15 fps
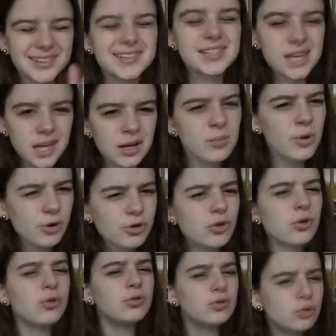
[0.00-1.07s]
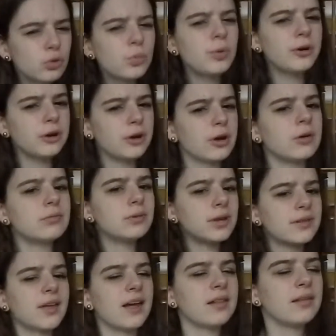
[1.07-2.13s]
Tana Mojo 2.0,
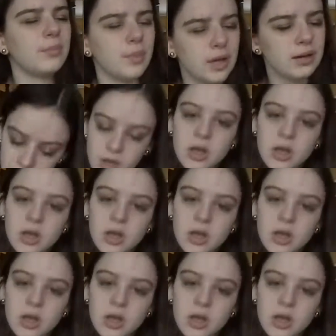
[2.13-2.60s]
like that's me.